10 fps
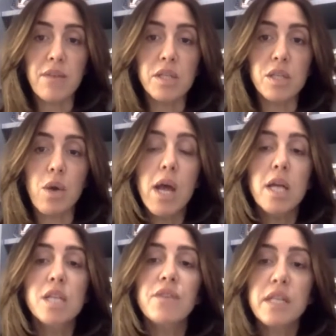And so
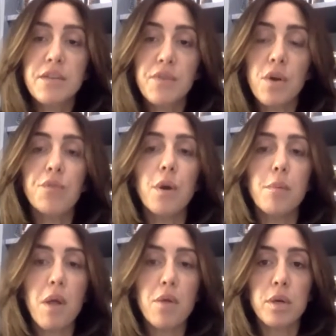it's very difficult for a
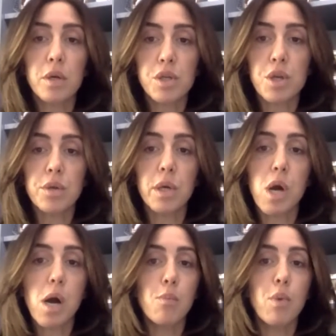mother and her children to
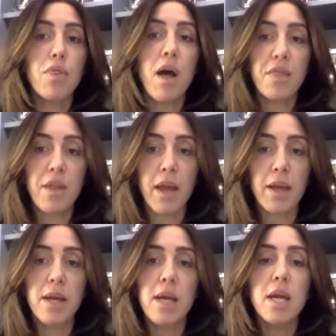come with nothing.